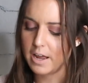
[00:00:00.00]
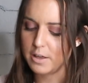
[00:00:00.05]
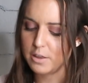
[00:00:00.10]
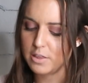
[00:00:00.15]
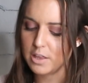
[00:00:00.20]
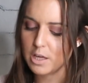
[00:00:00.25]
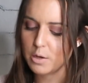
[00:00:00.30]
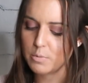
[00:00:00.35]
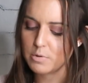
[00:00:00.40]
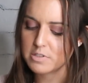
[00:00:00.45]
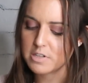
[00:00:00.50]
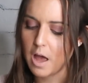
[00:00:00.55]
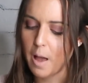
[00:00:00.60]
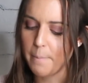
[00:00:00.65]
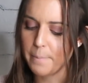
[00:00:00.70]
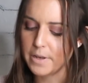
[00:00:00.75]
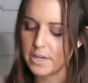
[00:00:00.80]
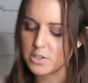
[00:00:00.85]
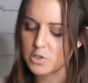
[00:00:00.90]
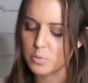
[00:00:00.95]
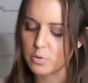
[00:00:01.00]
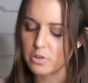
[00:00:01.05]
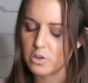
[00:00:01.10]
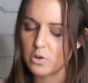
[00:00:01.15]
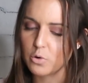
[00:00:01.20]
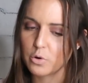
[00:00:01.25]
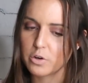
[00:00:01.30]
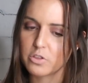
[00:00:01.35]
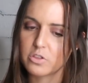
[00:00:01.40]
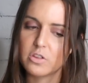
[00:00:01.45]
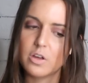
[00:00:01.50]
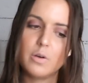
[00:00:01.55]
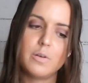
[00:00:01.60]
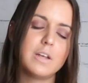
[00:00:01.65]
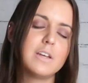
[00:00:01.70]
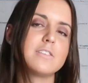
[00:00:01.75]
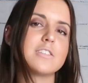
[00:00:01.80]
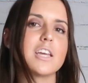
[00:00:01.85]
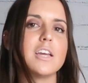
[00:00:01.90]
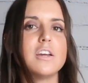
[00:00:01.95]
I think it was helping us where the North Node
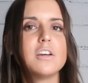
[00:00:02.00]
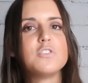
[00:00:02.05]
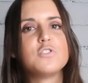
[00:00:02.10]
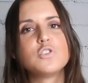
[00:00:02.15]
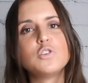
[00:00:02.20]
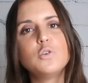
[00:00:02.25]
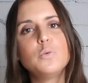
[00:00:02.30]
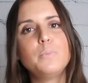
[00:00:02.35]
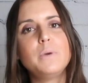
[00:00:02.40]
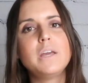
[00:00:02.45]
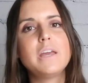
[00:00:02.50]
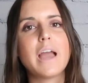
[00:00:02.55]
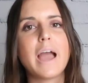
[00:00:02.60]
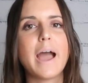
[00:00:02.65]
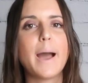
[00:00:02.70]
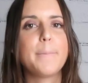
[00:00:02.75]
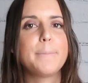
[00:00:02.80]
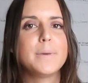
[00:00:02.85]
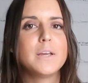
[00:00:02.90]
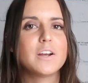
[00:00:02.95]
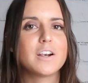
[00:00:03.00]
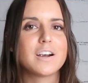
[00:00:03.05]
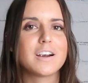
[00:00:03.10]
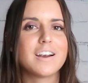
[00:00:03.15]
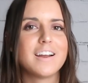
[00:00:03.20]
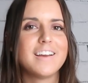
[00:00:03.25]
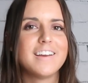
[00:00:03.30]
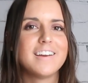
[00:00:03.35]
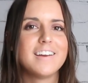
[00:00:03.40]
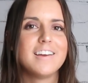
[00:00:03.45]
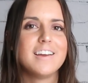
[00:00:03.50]
is to be happier,